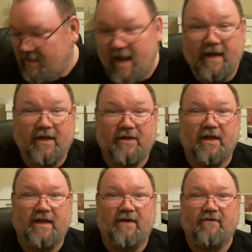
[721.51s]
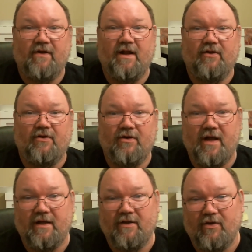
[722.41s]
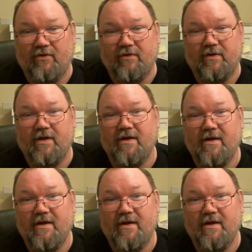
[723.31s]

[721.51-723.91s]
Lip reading: I guess I lived and I learned on those.